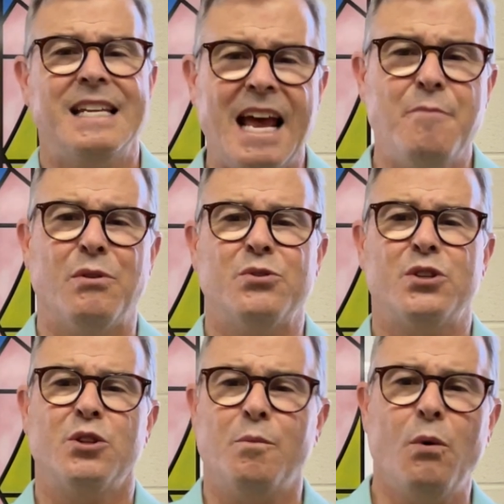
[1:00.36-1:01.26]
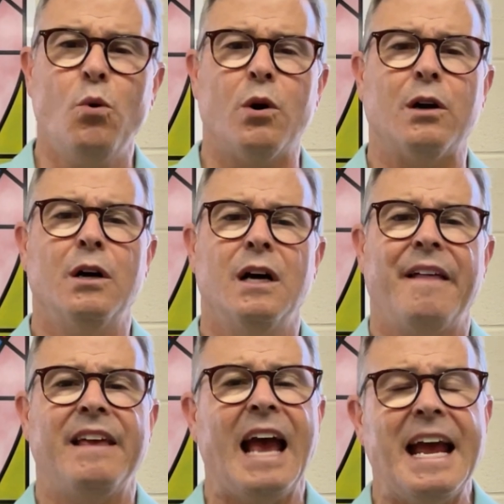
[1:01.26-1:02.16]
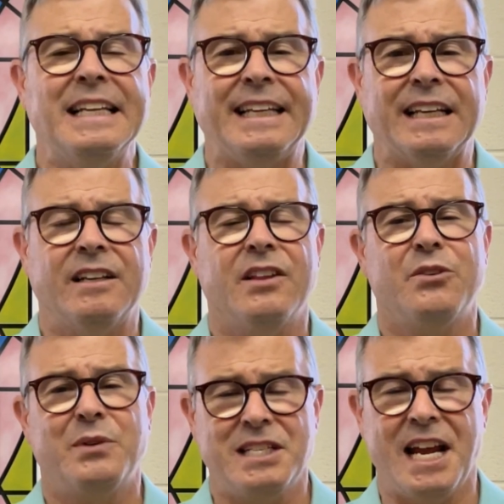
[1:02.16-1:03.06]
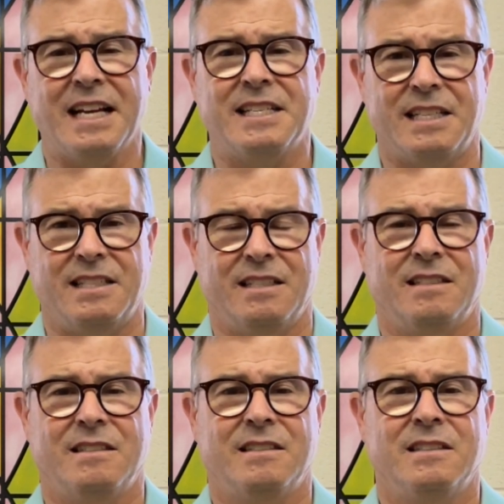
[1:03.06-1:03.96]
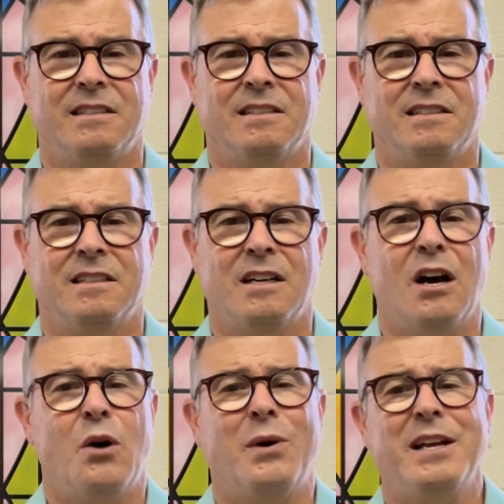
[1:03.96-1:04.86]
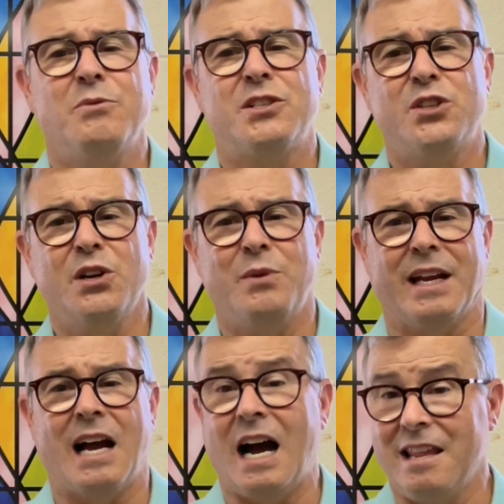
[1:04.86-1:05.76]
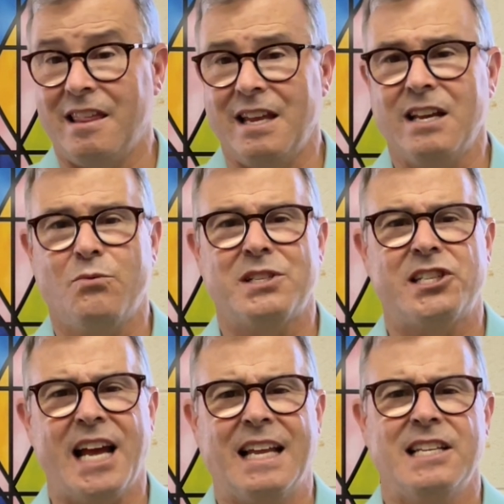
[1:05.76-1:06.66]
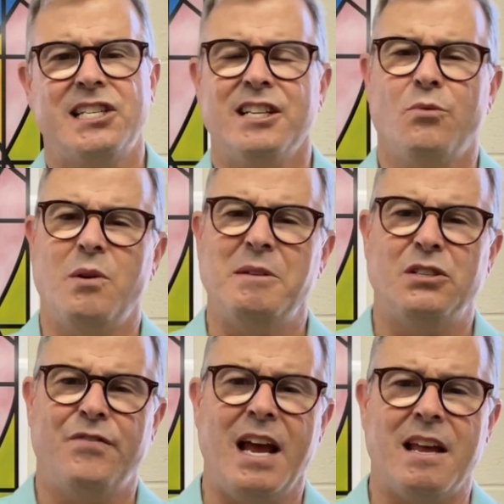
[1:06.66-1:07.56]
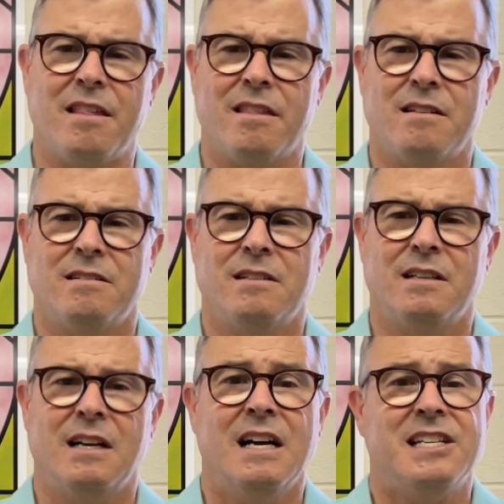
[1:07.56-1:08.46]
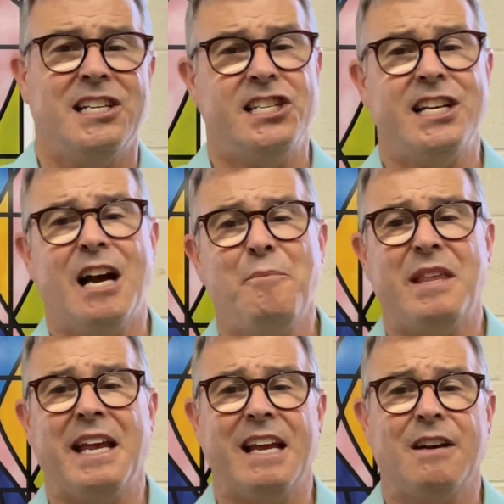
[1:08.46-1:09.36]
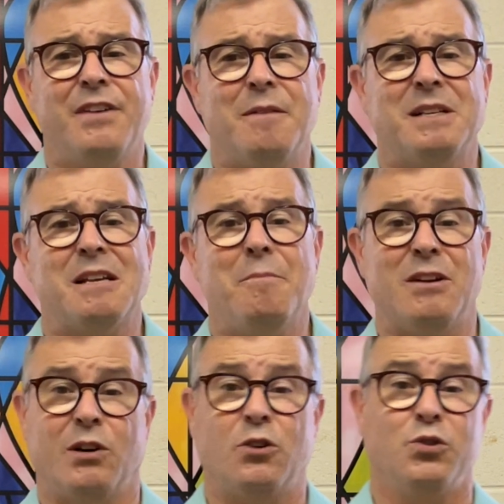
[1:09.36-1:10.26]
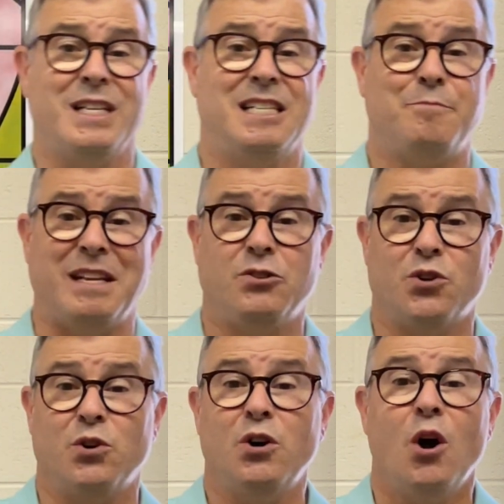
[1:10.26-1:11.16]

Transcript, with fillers: neighbors, the poor, the alien, the rejected. What he was doing, I think, was challenging the woman's faith. Did she come thinking of him as a miracle dispenser